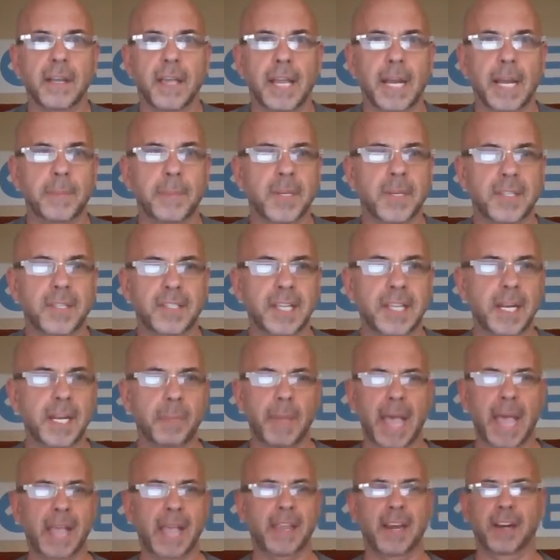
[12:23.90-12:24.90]
And I'm just
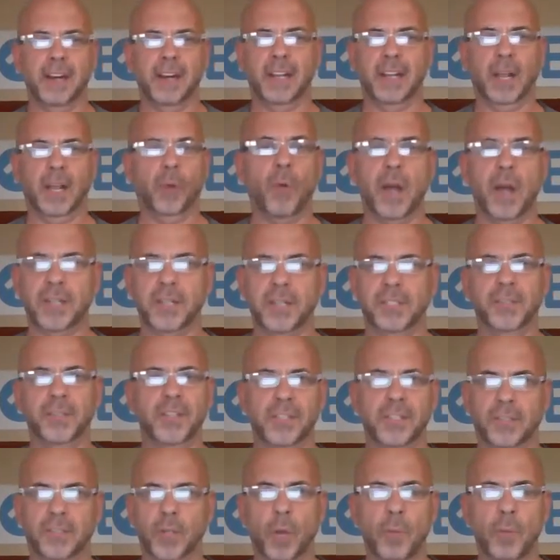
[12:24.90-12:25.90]
sitting back here like watching
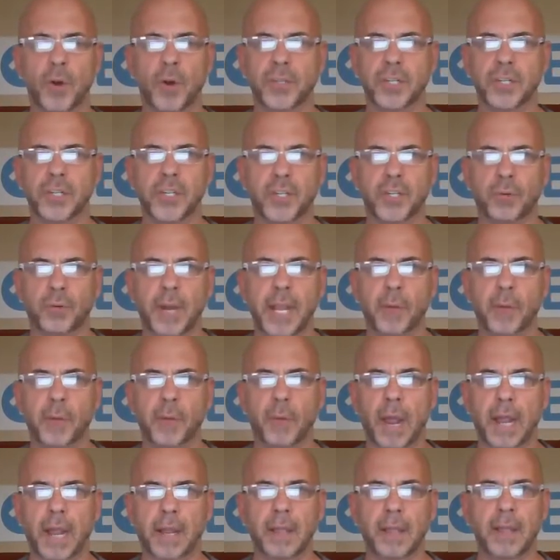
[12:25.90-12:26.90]
the slow motion train
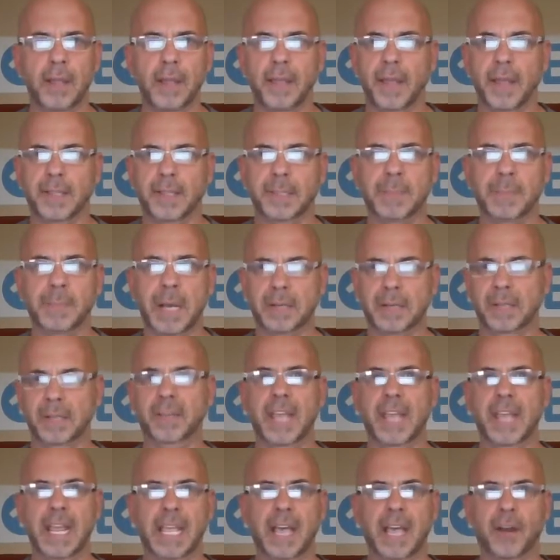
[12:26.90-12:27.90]
wreck that's about to
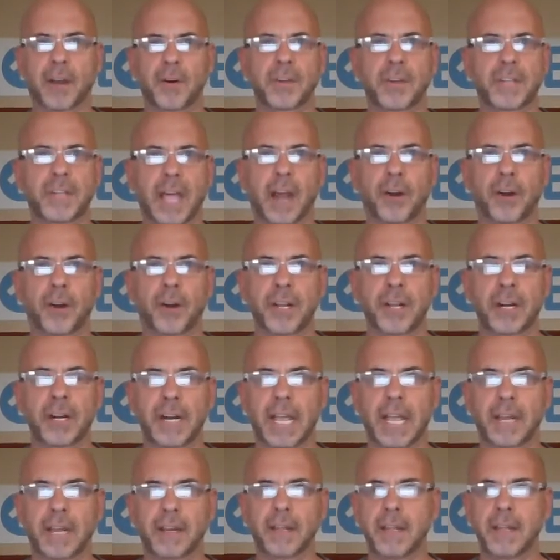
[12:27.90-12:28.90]
take out our entire
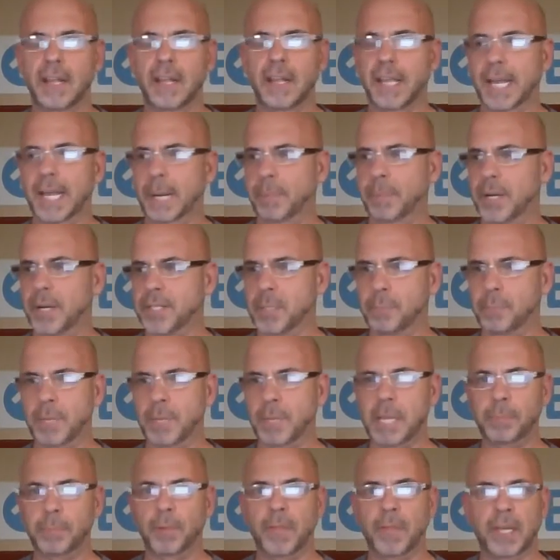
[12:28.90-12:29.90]
internet, and a bunch of
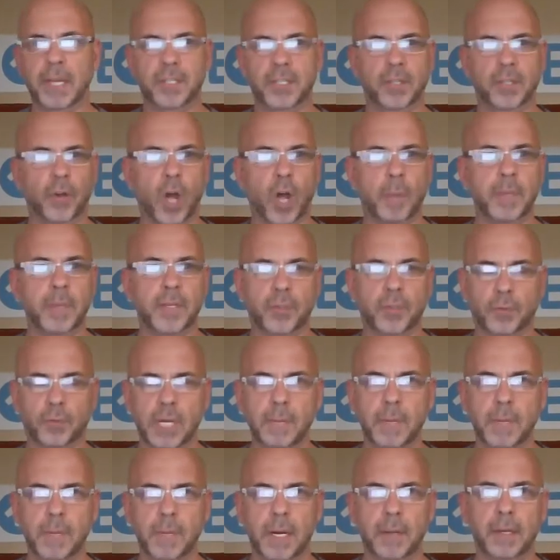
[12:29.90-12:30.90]
people that should all be
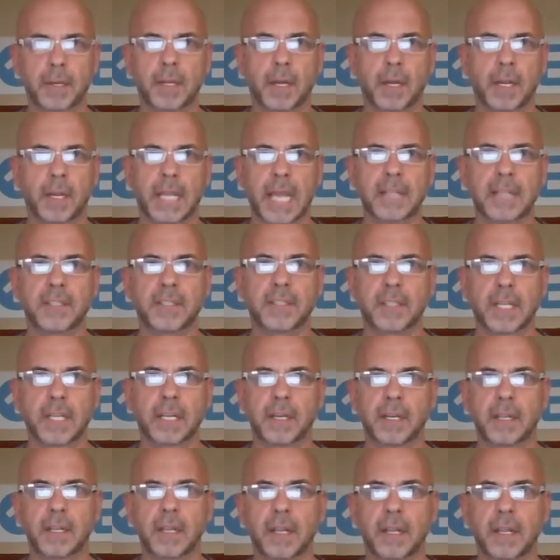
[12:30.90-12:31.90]
screaming against
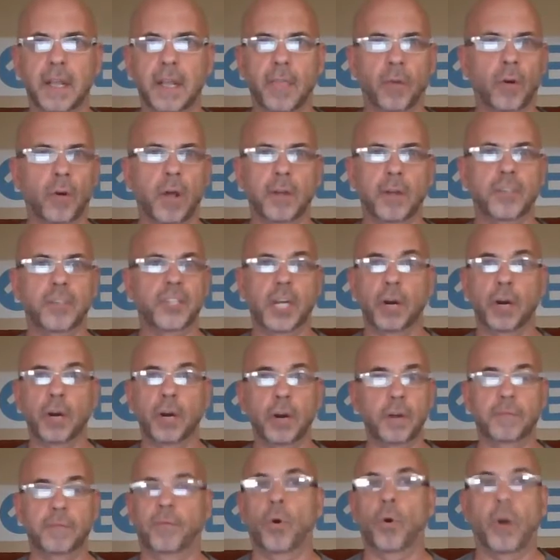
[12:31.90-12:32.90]
it, and they're all
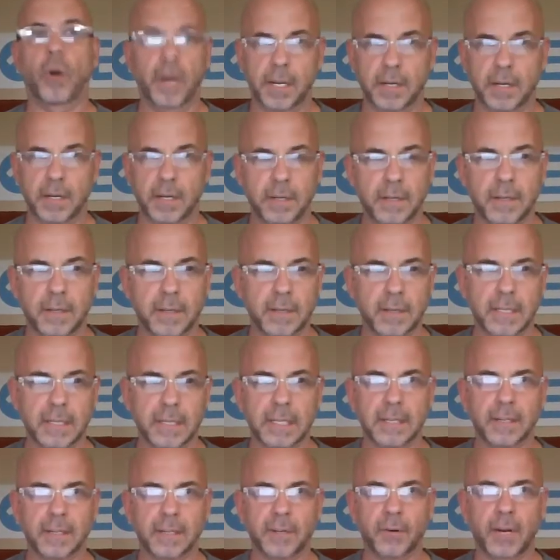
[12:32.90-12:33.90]
cheering for it,
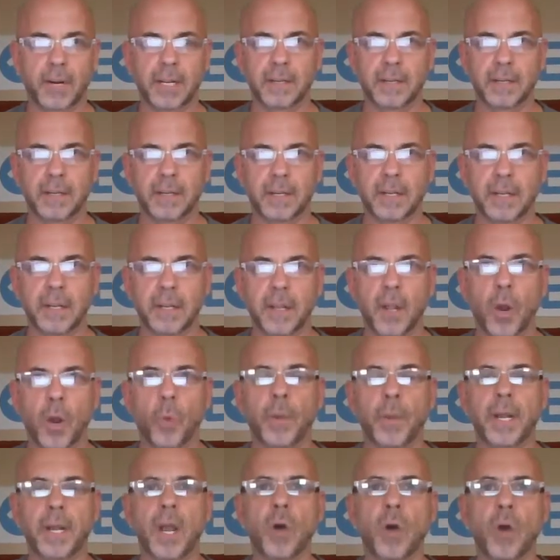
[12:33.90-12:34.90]
right?
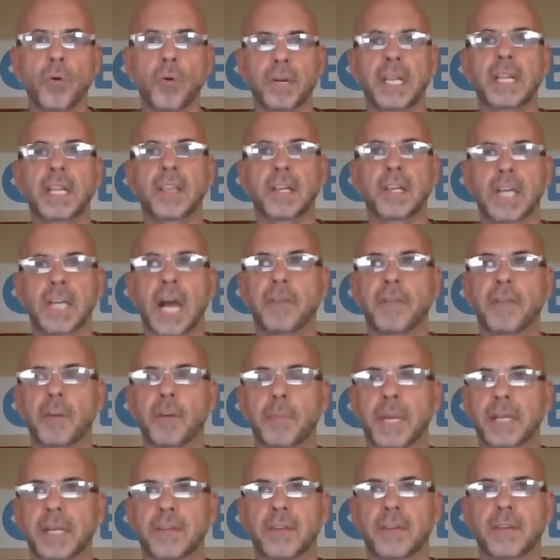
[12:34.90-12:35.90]
We don't need the
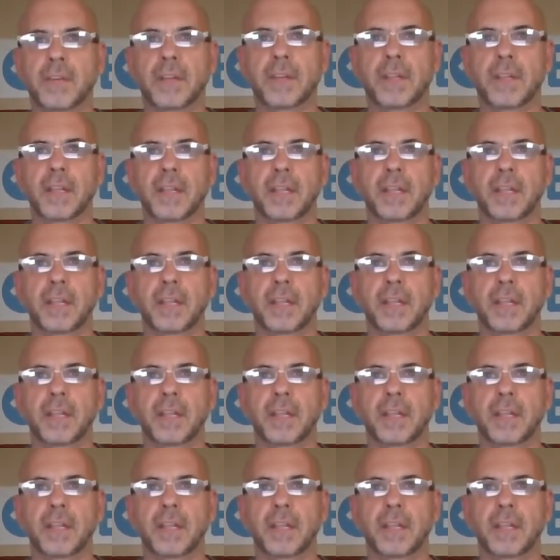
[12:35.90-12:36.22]
government